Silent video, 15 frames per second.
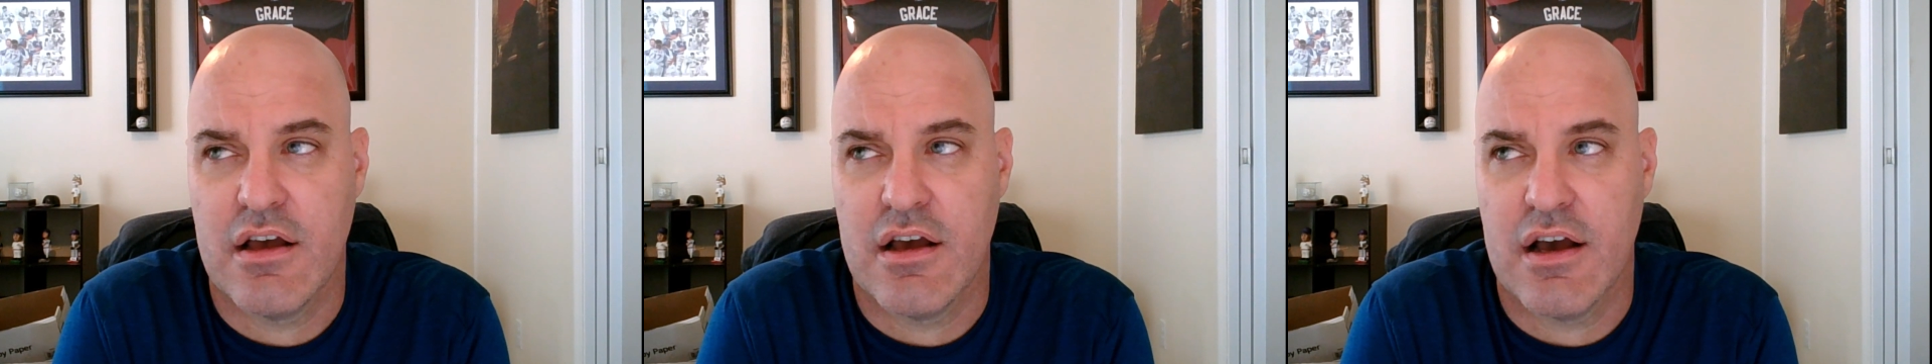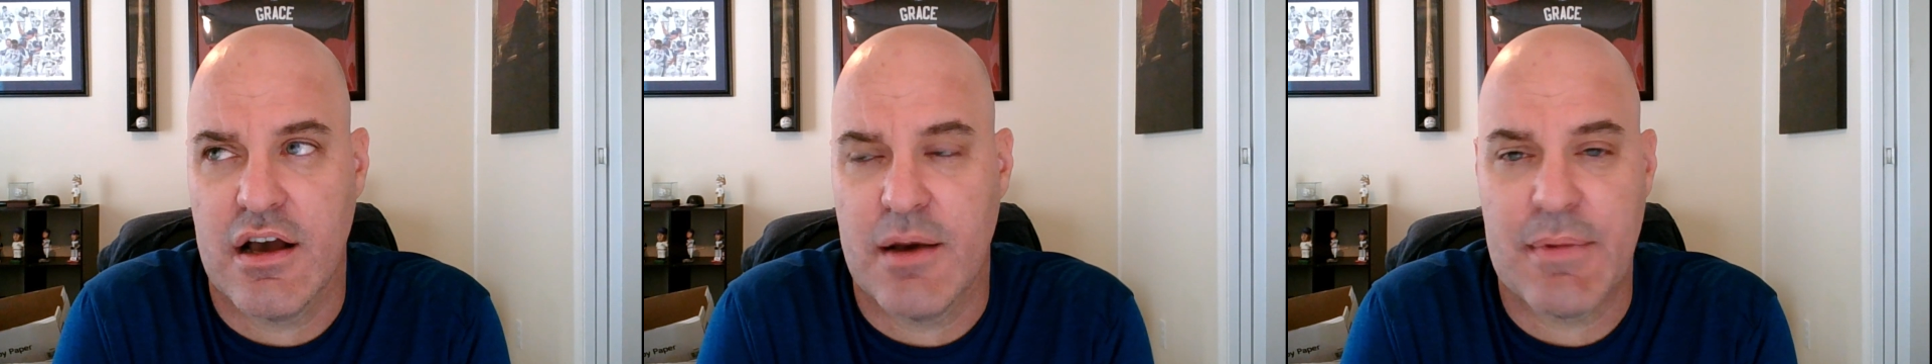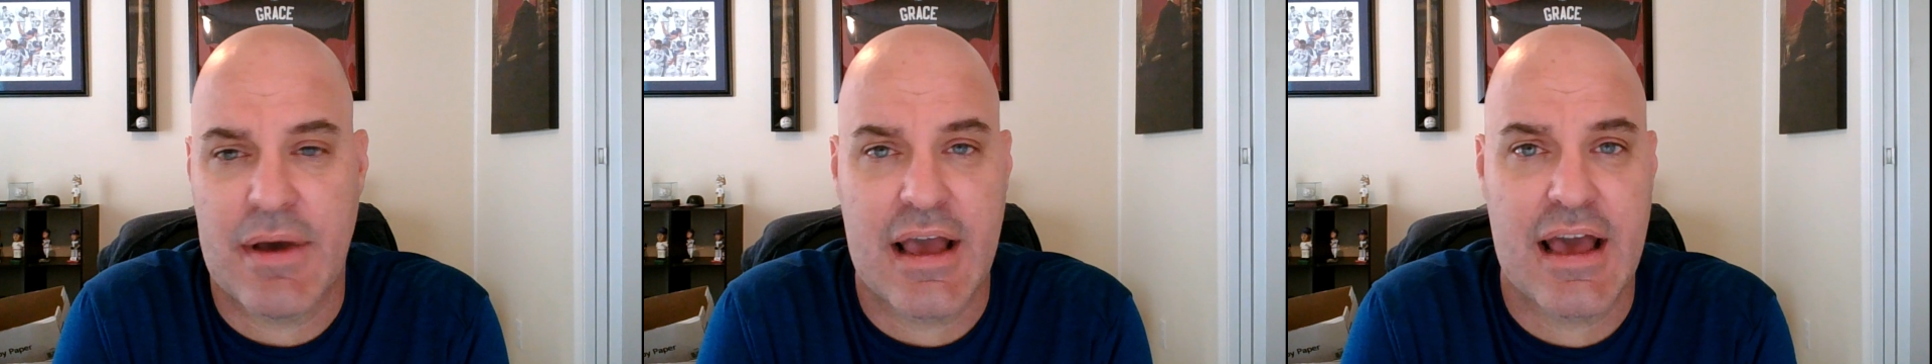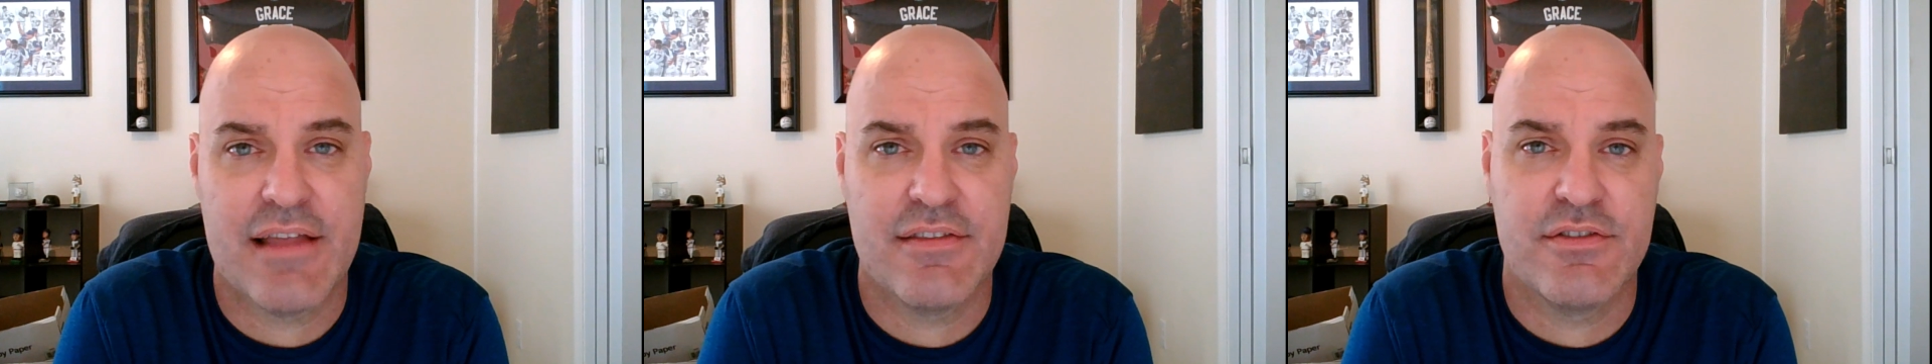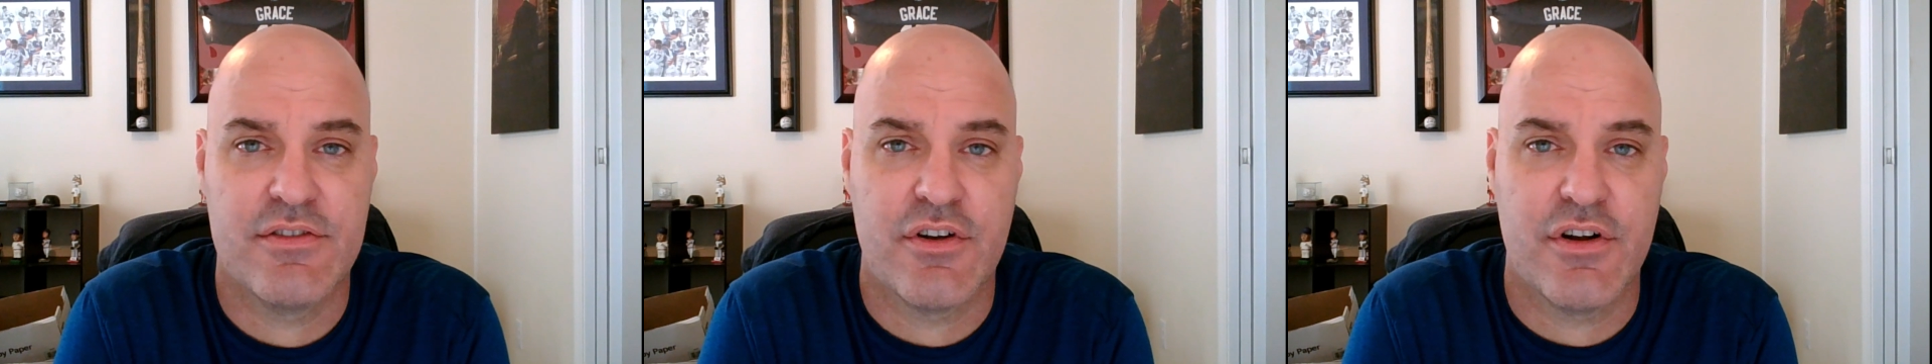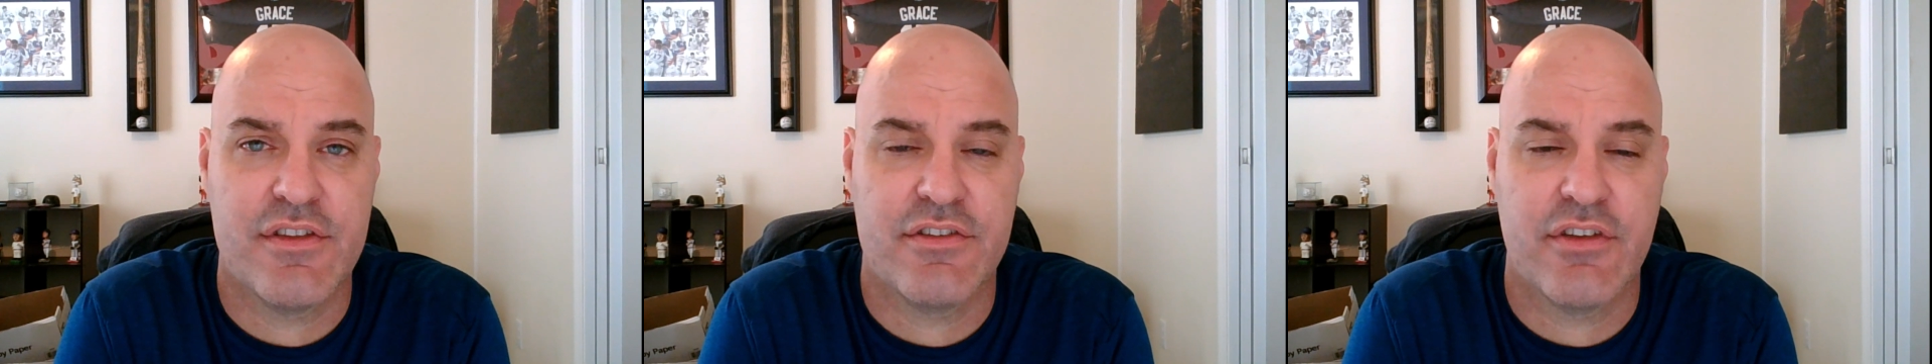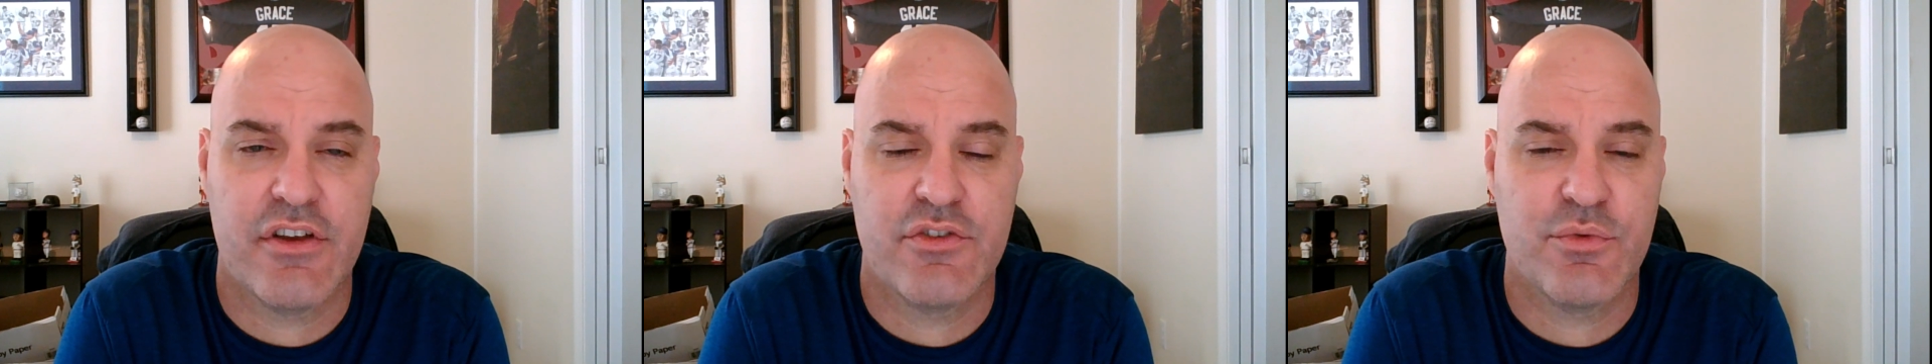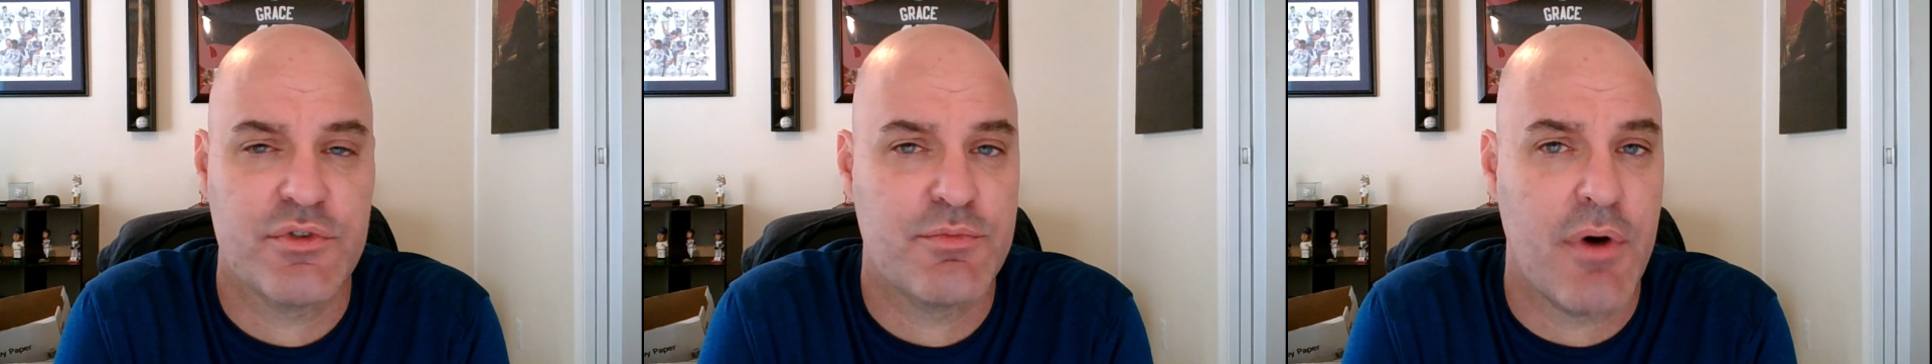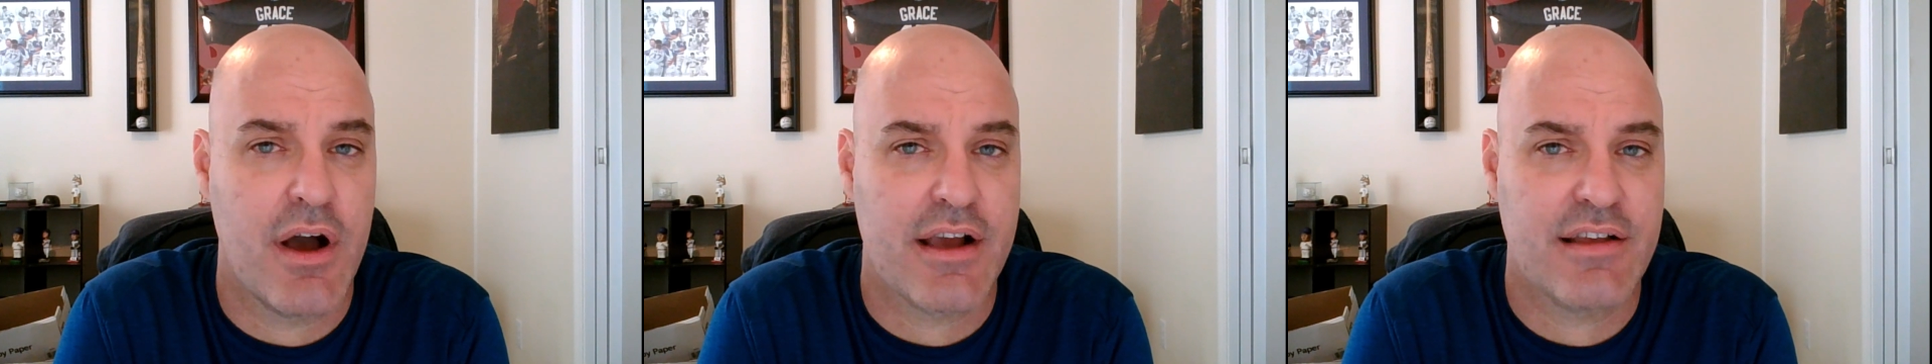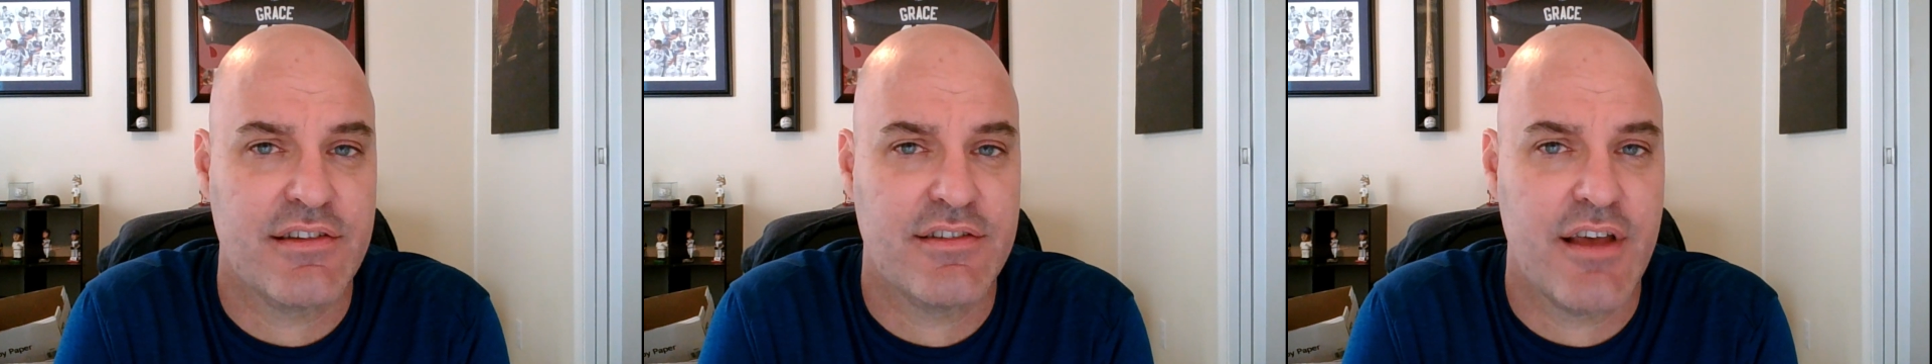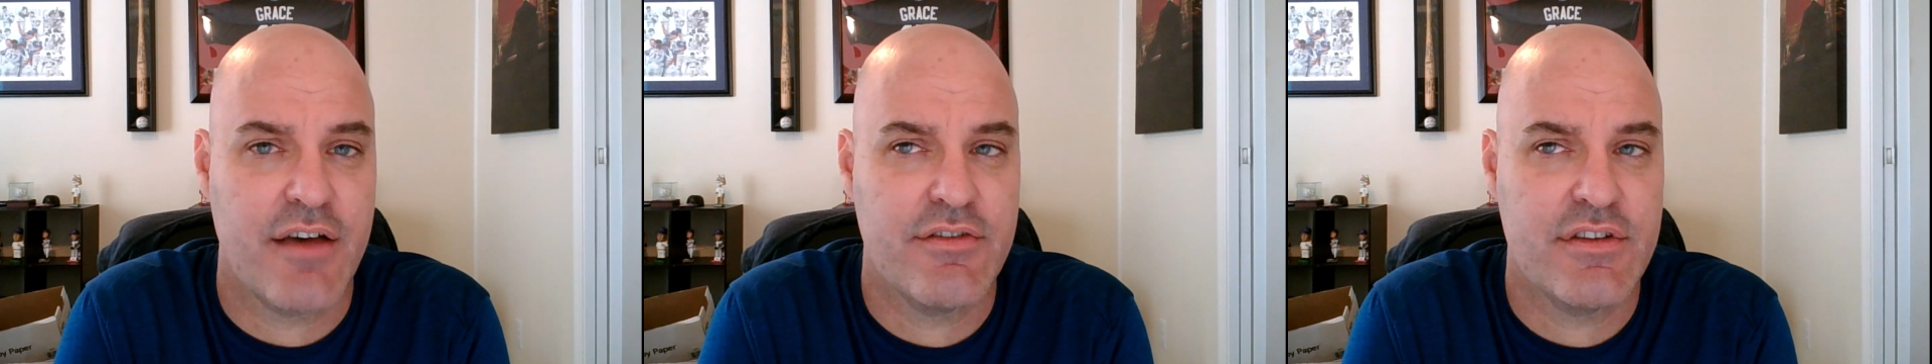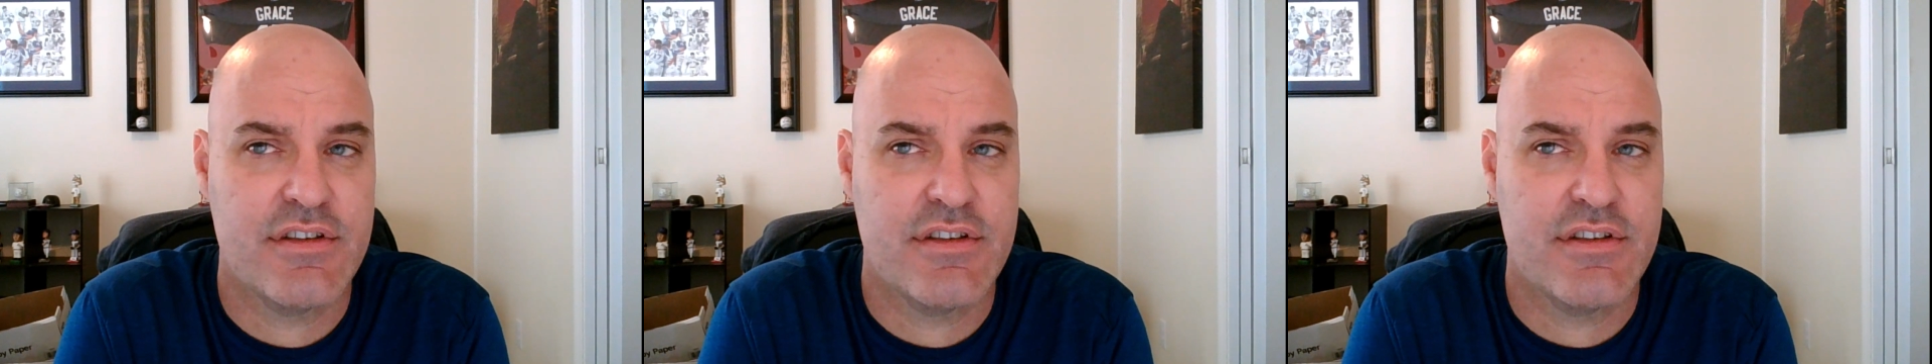I had during the session was pocket seven.